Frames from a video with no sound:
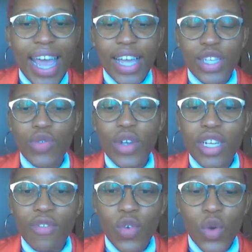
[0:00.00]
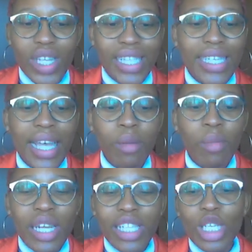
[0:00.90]
and you're ready for the
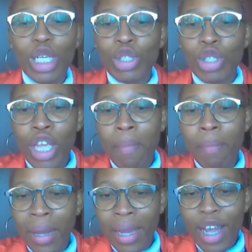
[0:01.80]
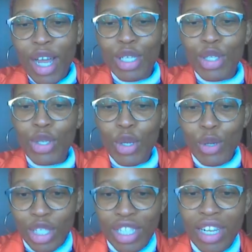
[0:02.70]
10-minute gem
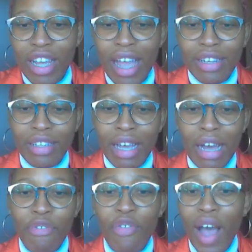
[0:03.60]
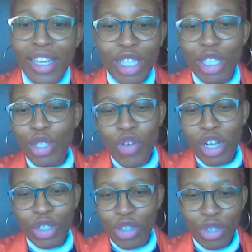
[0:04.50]
search and find the
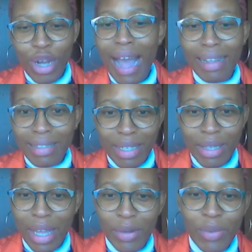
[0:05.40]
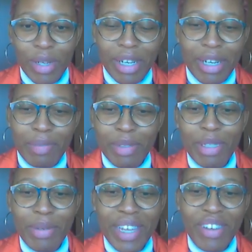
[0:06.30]
treasure hunt that we're going to be
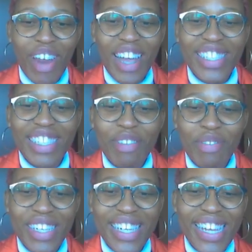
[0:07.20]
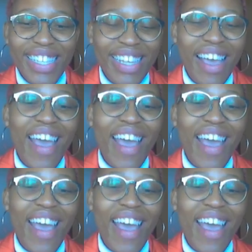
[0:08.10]
doing right in the readings,